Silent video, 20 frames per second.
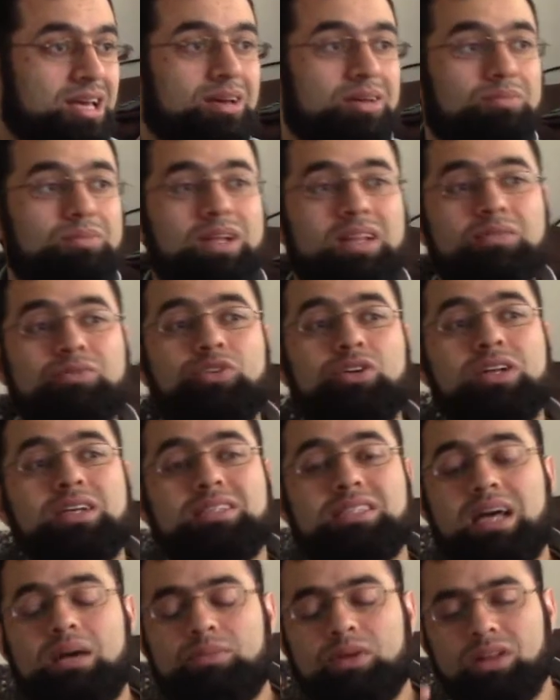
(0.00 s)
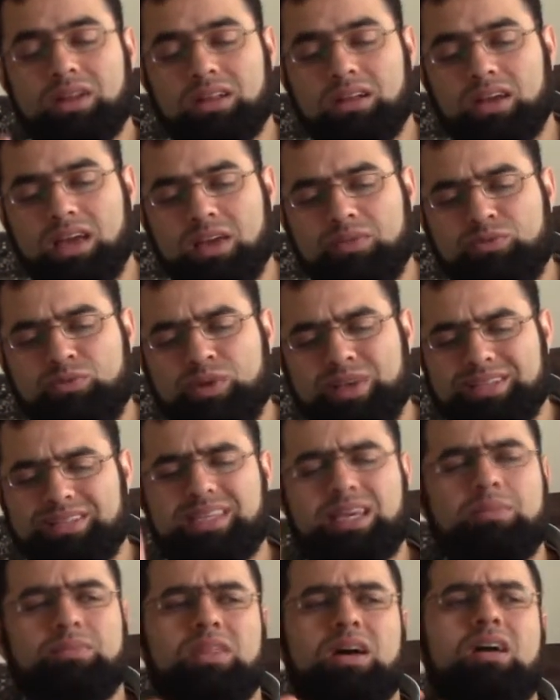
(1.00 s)
But for example, if we
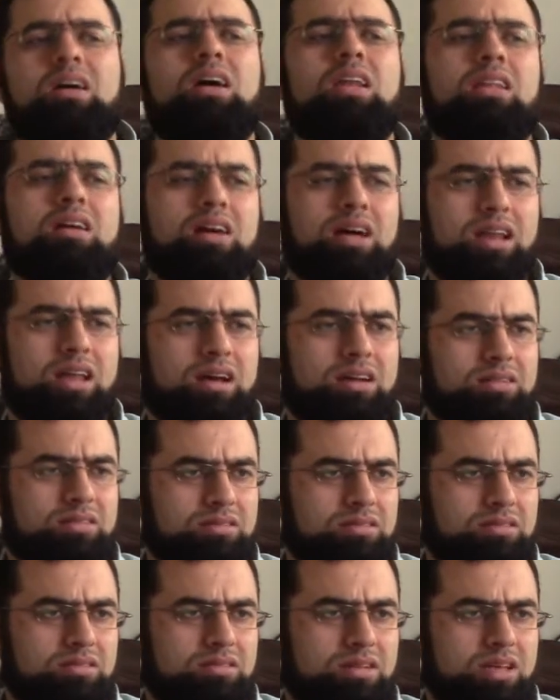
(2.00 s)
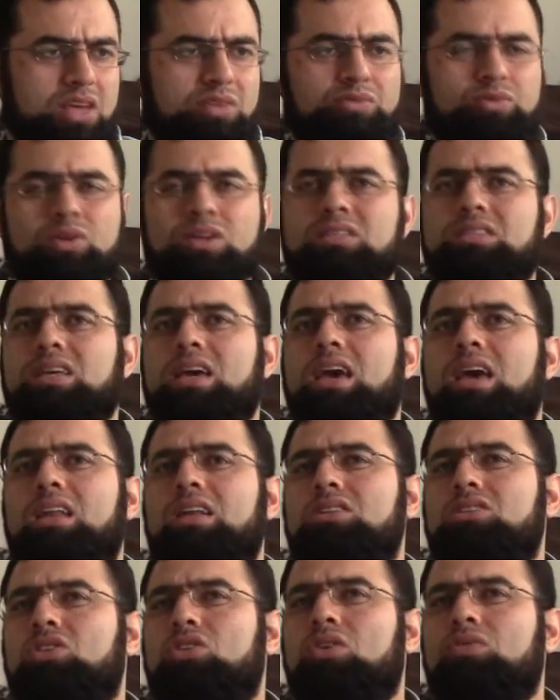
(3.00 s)
skip the qalqala, if we say
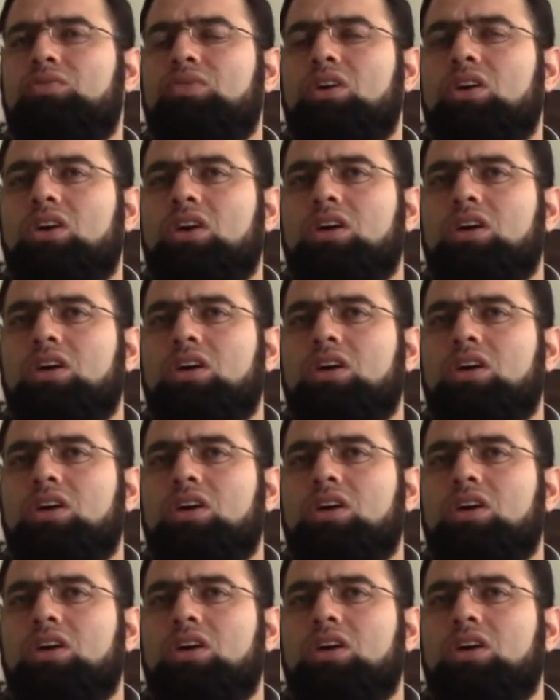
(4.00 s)
instead of